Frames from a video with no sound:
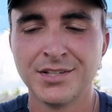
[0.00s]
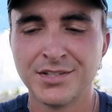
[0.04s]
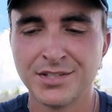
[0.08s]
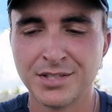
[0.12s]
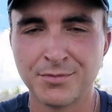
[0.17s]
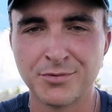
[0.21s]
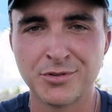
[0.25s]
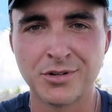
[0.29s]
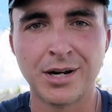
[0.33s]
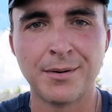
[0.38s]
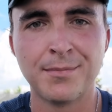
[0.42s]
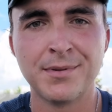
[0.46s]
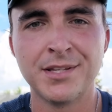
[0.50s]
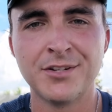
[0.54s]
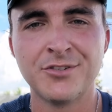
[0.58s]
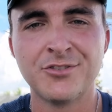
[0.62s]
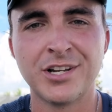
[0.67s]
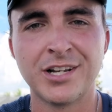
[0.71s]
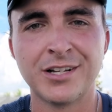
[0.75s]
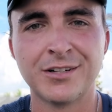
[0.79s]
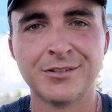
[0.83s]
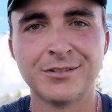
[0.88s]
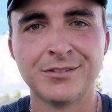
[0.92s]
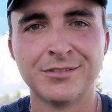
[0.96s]
subscribe to the
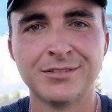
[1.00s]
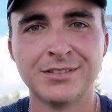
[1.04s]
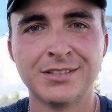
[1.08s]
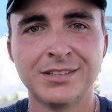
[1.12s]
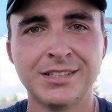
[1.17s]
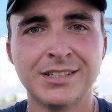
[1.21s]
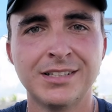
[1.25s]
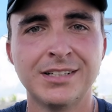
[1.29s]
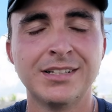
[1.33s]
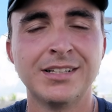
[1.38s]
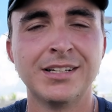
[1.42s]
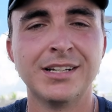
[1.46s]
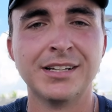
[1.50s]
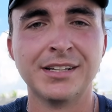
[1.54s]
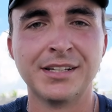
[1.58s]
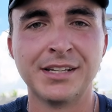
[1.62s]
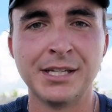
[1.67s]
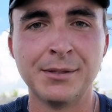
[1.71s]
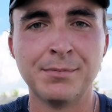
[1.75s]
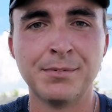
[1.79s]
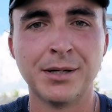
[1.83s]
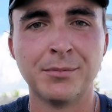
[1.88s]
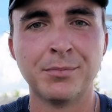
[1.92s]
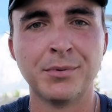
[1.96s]
channel and
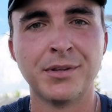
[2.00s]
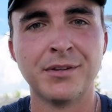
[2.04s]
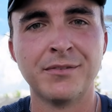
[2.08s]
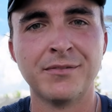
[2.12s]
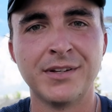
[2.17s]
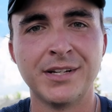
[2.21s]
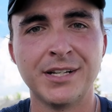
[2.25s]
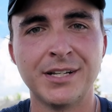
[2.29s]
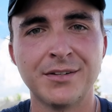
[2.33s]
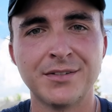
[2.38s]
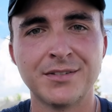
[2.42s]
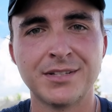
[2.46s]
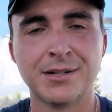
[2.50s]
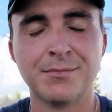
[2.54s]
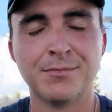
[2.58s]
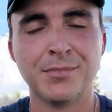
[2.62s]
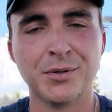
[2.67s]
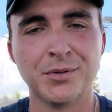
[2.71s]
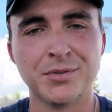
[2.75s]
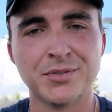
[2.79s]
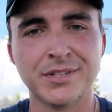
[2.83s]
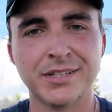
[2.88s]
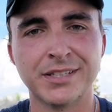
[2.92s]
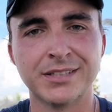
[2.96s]
keep up with the videos that I'm
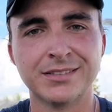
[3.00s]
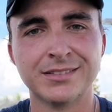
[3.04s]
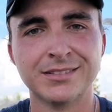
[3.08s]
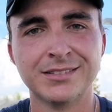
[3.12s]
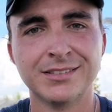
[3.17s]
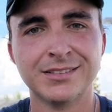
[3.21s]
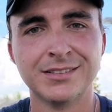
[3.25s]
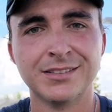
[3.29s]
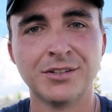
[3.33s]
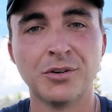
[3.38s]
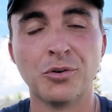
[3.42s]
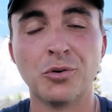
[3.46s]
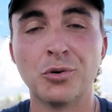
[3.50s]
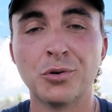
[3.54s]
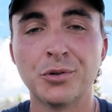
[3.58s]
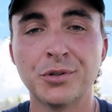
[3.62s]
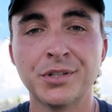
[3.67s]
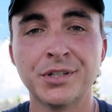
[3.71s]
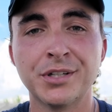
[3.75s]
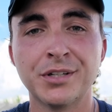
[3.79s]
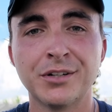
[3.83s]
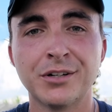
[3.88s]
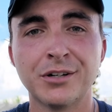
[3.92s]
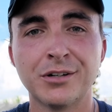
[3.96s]
posting. Or
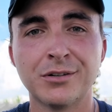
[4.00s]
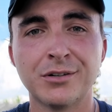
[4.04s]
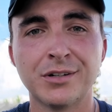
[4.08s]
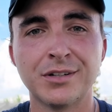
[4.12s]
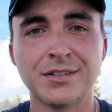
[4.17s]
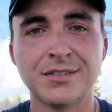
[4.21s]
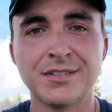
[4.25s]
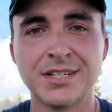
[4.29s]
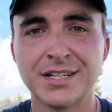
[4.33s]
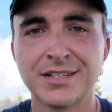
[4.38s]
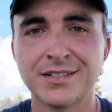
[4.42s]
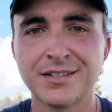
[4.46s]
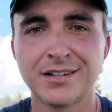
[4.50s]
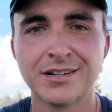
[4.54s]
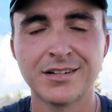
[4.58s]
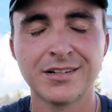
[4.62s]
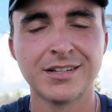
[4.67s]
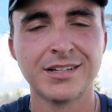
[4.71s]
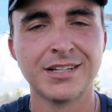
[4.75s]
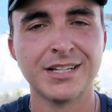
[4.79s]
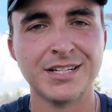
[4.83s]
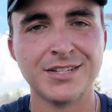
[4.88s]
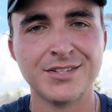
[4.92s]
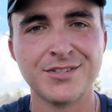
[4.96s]
you can go on
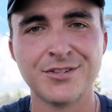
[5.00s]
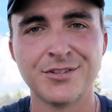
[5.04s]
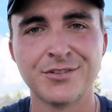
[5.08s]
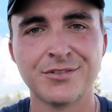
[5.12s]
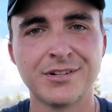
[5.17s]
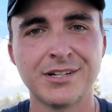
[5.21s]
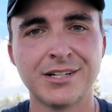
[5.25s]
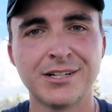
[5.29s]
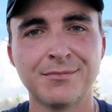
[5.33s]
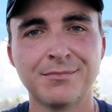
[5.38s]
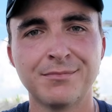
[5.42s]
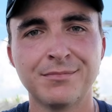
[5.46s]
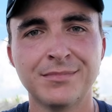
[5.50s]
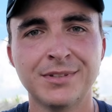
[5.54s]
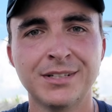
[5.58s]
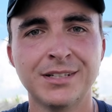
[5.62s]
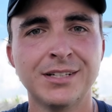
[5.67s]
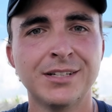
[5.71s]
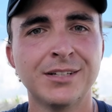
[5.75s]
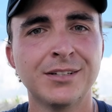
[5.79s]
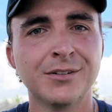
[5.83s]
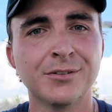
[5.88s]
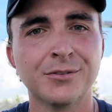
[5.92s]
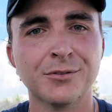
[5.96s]
TikTok, Instagram,
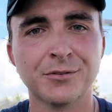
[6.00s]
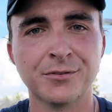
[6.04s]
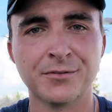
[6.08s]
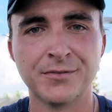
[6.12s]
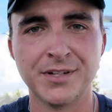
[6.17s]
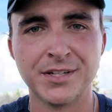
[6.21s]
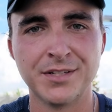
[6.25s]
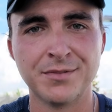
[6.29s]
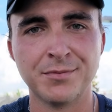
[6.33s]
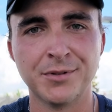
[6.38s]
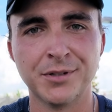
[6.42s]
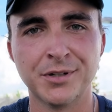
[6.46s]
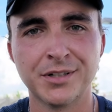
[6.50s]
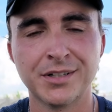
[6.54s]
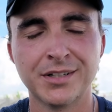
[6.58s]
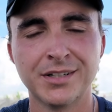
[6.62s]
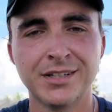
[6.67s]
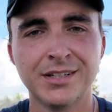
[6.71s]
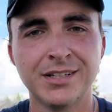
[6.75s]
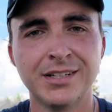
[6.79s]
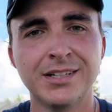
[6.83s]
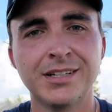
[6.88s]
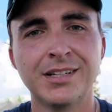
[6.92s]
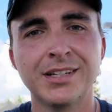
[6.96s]
or Facebook,
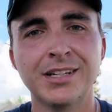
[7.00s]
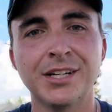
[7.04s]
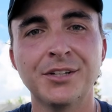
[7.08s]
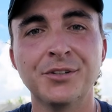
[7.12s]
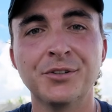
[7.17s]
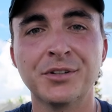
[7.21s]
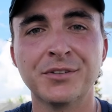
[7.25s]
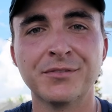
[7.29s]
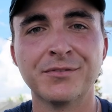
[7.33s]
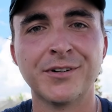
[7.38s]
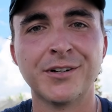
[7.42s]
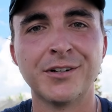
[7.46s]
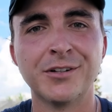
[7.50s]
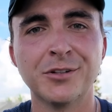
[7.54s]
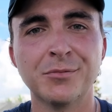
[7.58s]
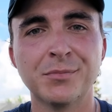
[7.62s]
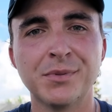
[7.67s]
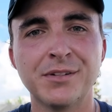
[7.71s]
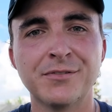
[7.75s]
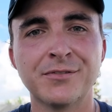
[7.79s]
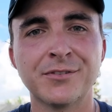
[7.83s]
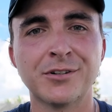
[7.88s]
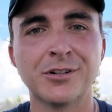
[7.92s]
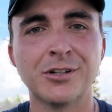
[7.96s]
and you can follow
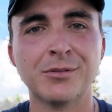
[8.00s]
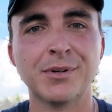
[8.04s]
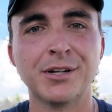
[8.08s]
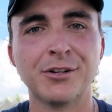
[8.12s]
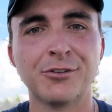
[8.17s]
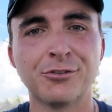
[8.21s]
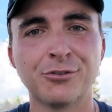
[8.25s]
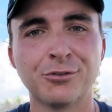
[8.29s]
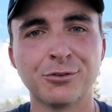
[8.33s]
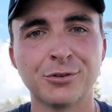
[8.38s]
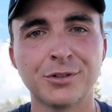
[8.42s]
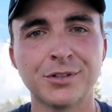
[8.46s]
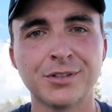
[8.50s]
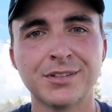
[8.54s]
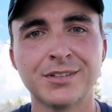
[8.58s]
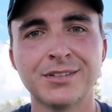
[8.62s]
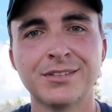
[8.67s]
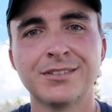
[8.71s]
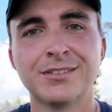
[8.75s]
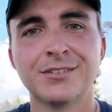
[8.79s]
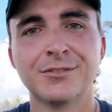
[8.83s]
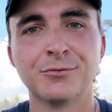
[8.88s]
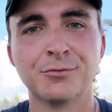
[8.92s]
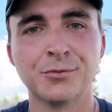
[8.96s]
me for all my short
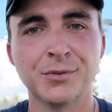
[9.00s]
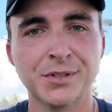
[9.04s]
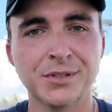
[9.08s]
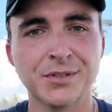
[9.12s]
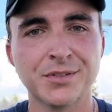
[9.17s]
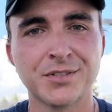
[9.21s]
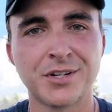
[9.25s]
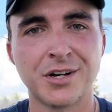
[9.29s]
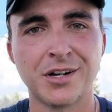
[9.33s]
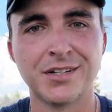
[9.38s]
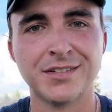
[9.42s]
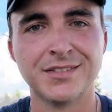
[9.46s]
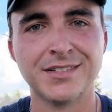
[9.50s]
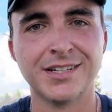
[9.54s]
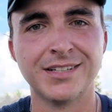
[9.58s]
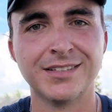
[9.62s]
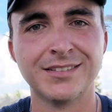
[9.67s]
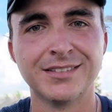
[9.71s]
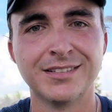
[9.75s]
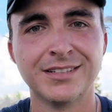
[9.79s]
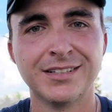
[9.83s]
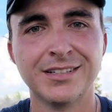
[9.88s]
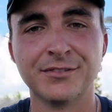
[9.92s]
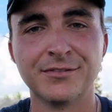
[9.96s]
Reels
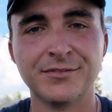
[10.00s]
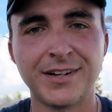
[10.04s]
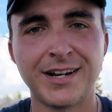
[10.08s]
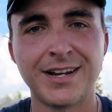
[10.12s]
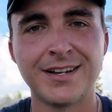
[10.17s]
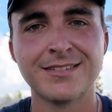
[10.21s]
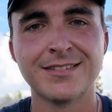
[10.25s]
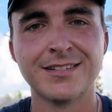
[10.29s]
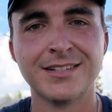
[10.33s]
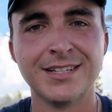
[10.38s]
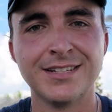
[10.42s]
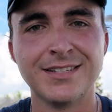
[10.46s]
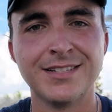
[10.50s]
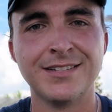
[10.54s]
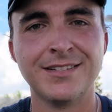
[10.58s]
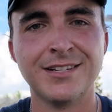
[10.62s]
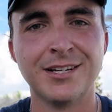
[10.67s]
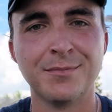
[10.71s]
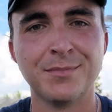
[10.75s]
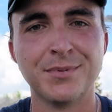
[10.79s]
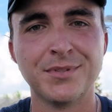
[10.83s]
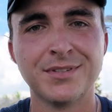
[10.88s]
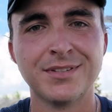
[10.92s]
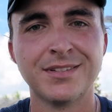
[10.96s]
content for fast and easy
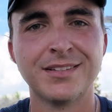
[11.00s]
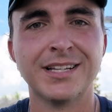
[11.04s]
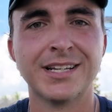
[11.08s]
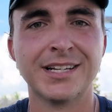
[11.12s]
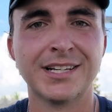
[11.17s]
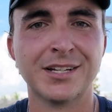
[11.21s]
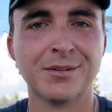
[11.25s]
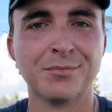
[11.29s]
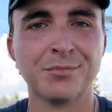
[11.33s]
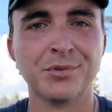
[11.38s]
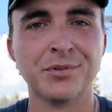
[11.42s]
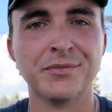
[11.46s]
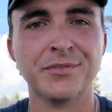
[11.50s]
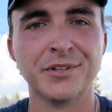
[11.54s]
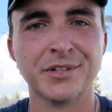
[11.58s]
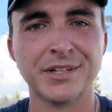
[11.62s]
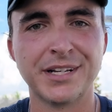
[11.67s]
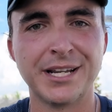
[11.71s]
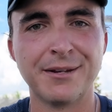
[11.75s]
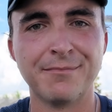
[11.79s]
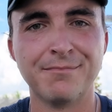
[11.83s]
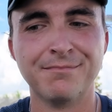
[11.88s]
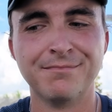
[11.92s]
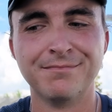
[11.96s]
tips that can improve your
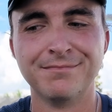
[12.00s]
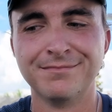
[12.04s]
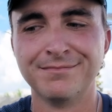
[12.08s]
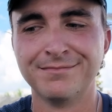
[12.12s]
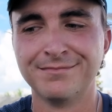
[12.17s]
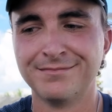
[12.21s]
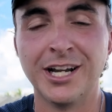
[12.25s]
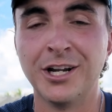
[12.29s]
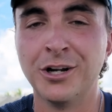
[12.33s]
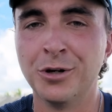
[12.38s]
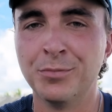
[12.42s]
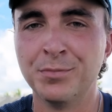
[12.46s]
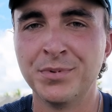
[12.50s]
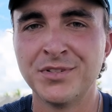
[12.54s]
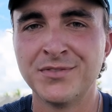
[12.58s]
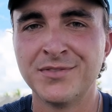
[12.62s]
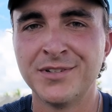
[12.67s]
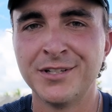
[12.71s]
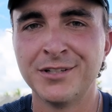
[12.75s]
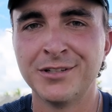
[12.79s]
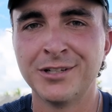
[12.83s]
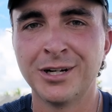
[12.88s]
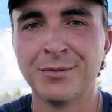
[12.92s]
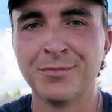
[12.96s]
game. I hope this
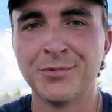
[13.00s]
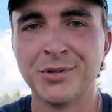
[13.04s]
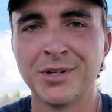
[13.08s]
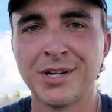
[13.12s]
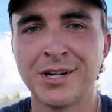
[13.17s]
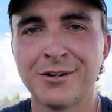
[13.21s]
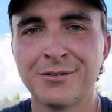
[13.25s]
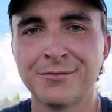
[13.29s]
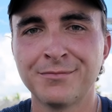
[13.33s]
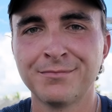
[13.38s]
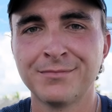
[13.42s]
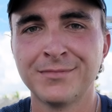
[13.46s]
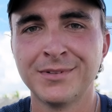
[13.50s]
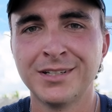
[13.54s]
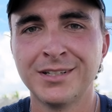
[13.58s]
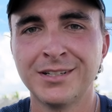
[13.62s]
video helped you out.